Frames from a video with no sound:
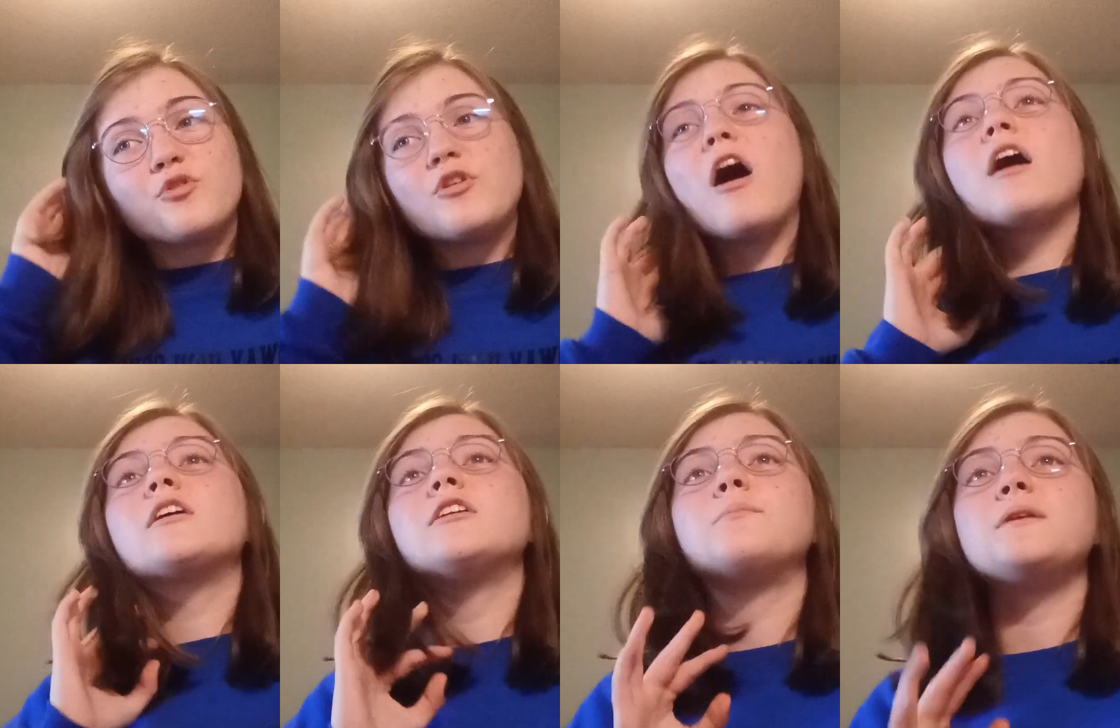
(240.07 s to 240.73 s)
not
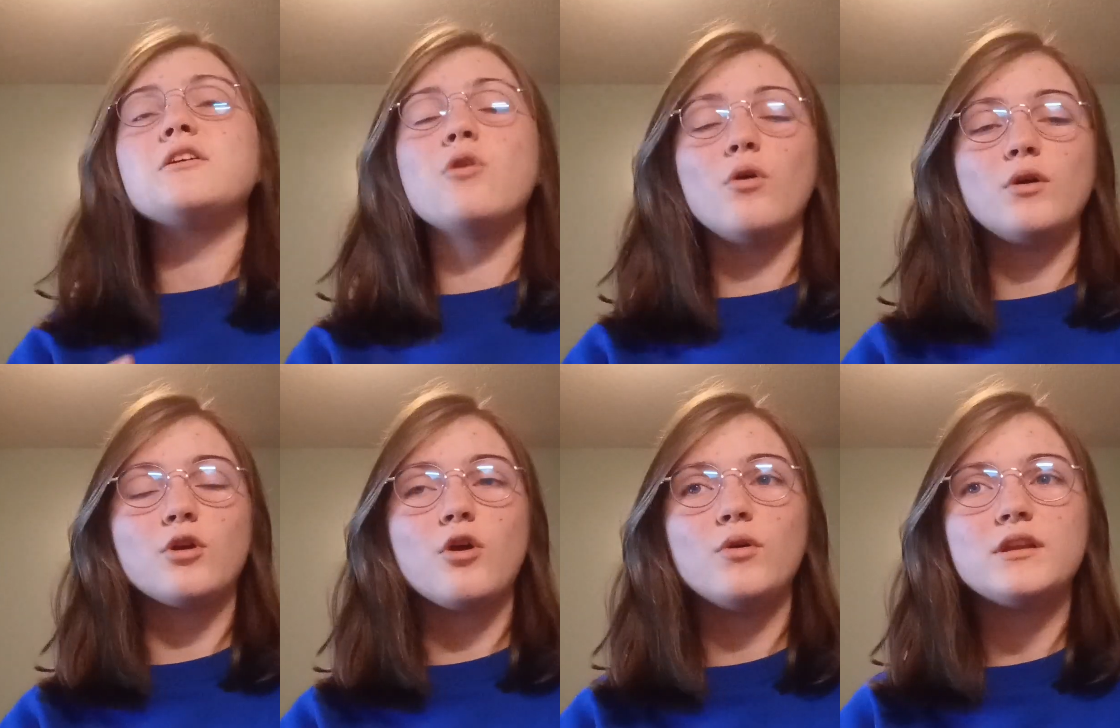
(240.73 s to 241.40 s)
going to be
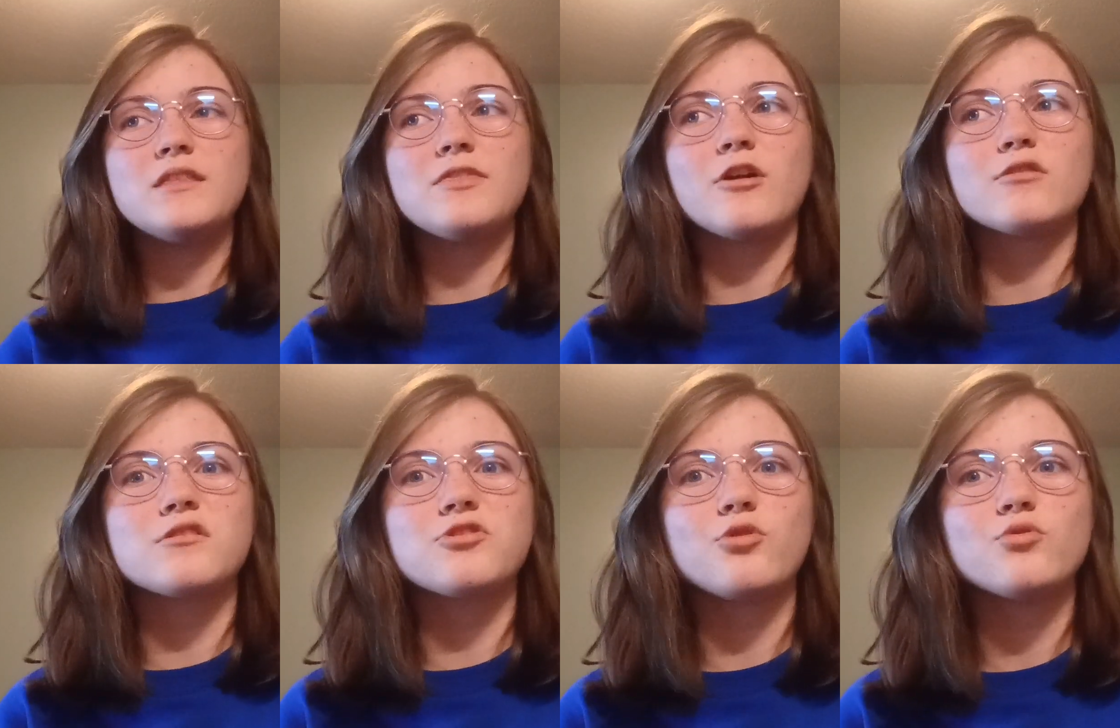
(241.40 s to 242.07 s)
going in there as
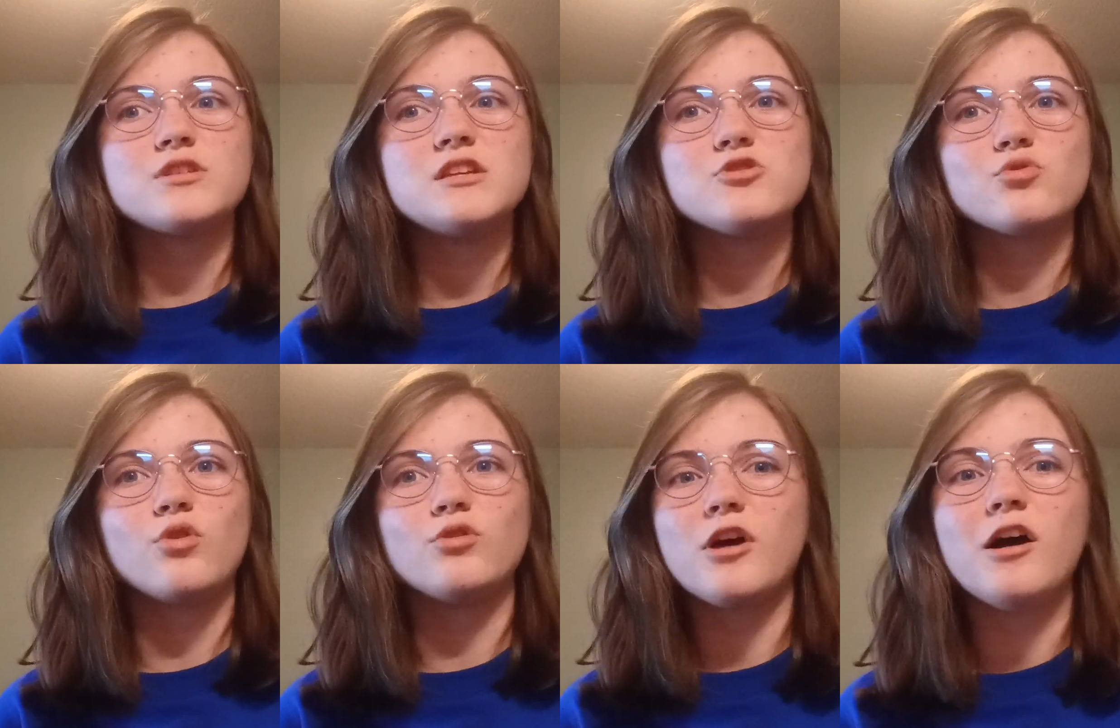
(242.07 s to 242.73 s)
a
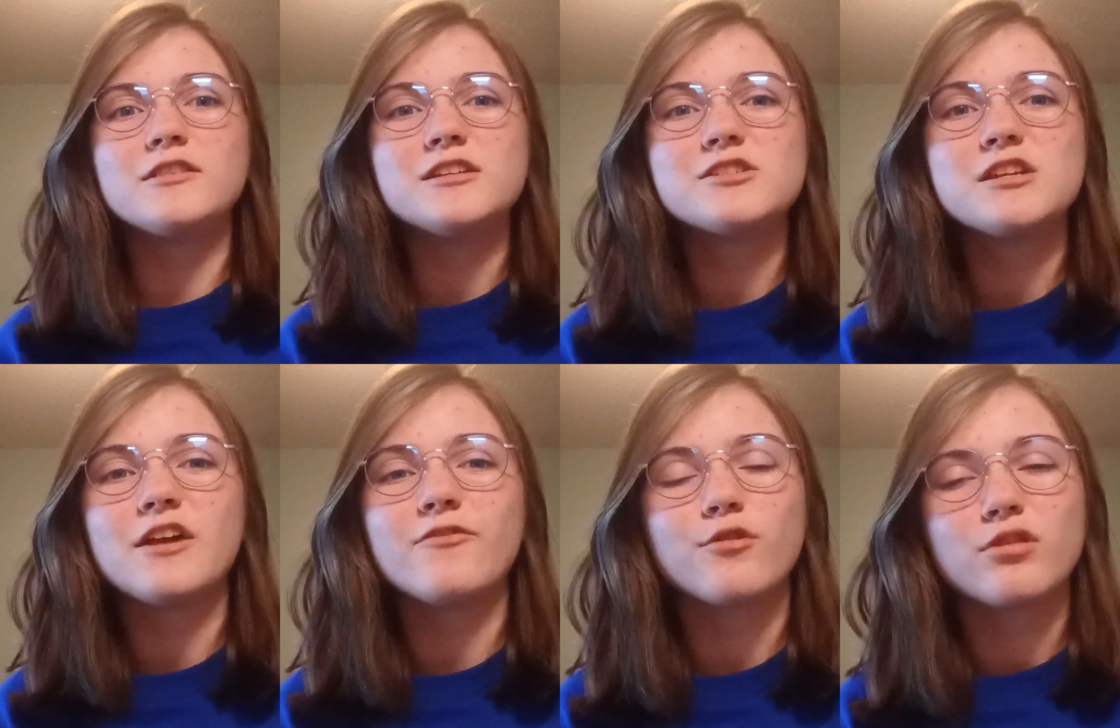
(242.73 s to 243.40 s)
13-year-old
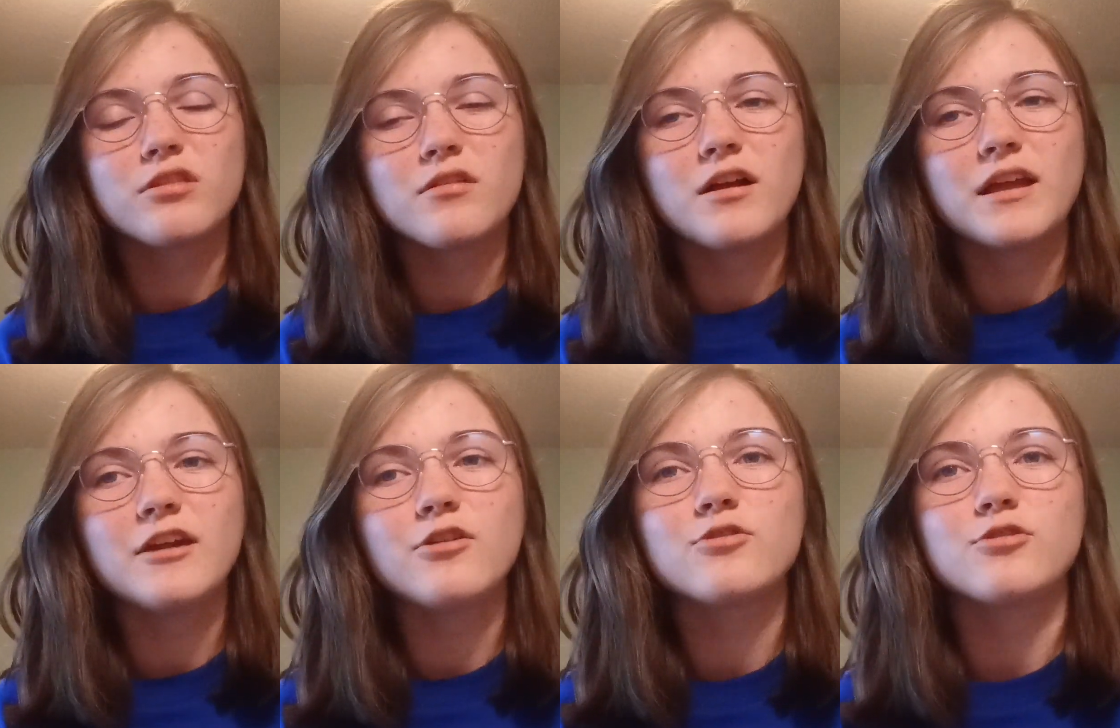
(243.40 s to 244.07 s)
auditioning for a
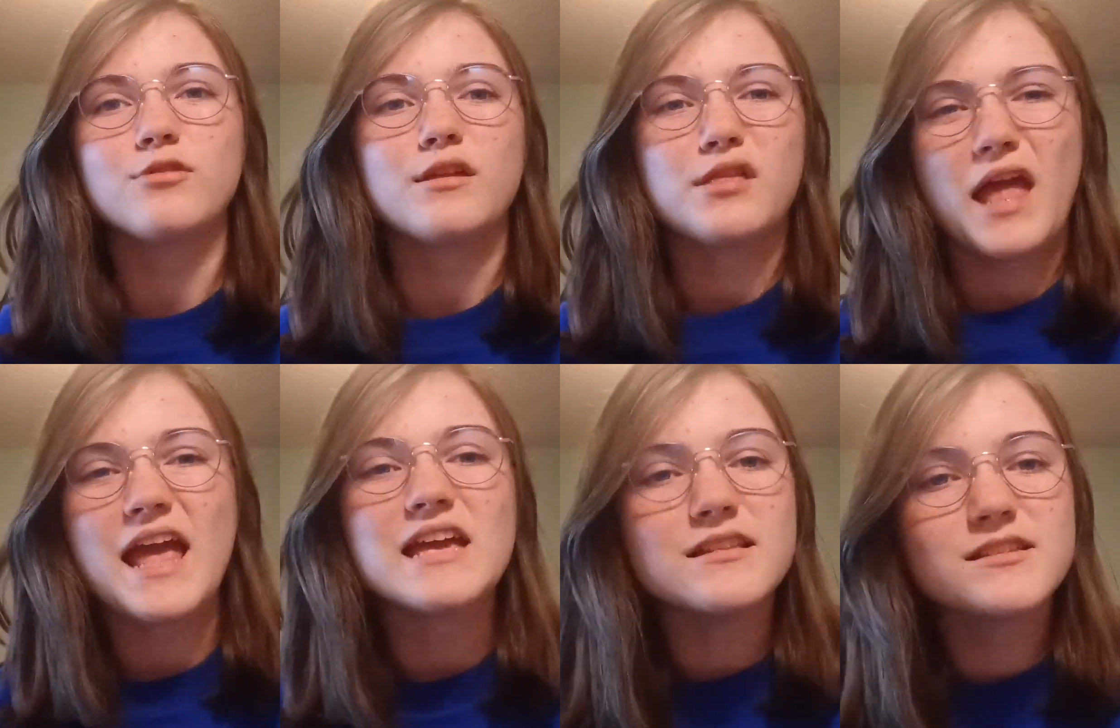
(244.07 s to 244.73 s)
character that's
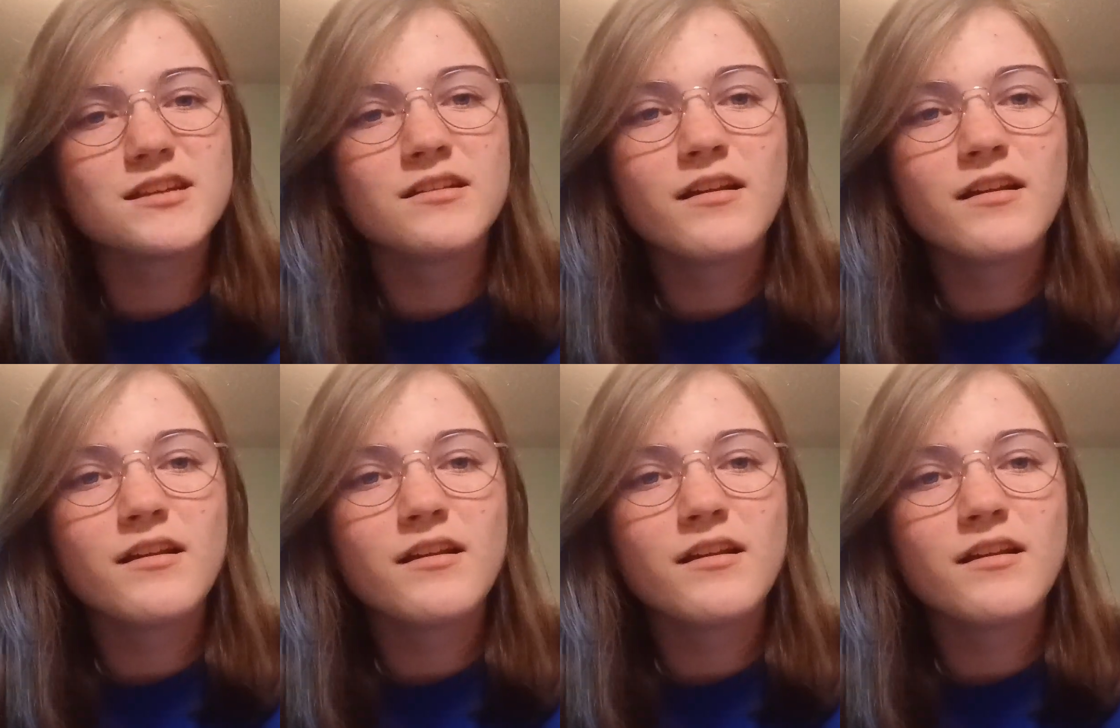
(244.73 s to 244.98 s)
8.